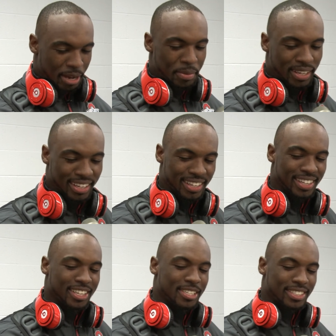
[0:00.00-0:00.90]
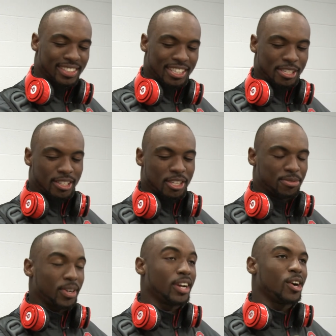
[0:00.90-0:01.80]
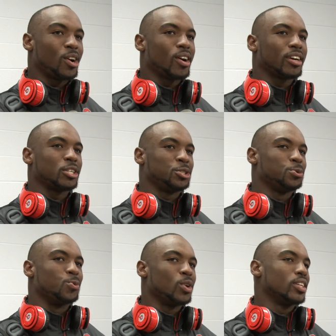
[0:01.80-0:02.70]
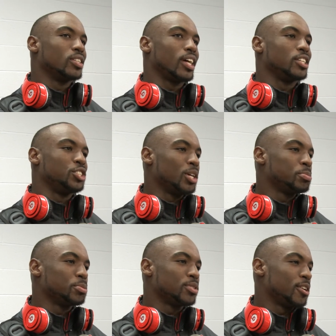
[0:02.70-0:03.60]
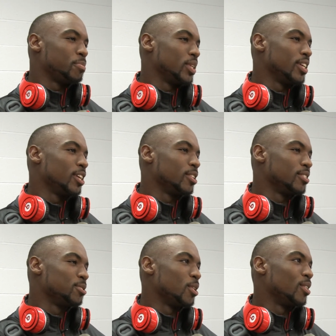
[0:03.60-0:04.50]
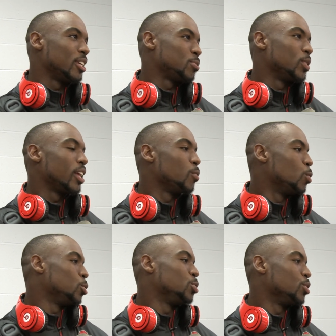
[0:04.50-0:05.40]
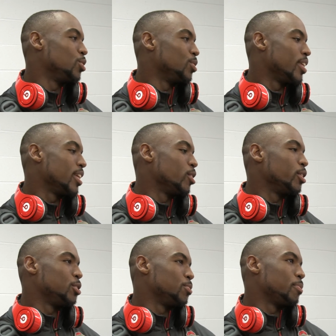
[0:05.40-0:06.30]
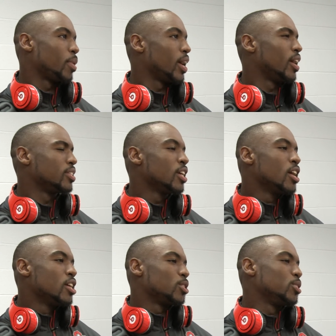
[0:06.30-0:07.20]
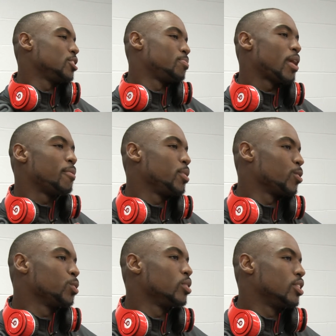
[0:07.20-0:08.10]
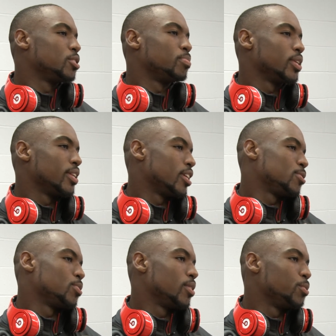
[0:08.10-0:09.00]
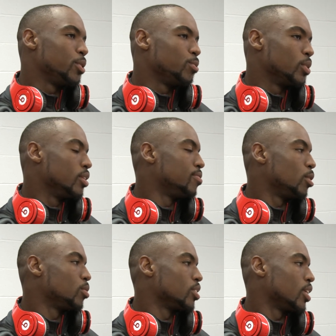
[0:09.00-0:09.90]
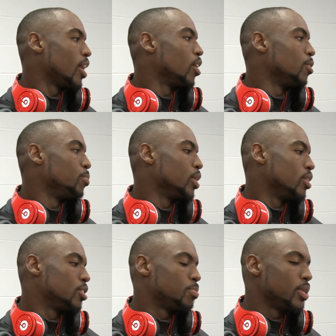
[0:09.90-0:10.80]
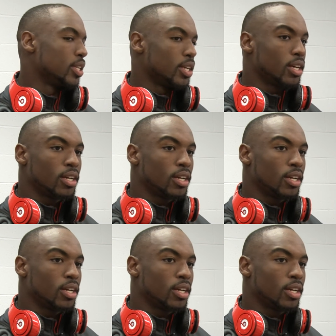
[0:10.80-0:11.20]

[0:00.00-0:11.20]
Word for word: I mean, it is. It's it's very hard because you want to like jump some stuff, but then you know that's what they want you to do. they ain't gonna hit you with a pass. So it's just about being real disciplined. That's where we really focus a lot on being disciplined today.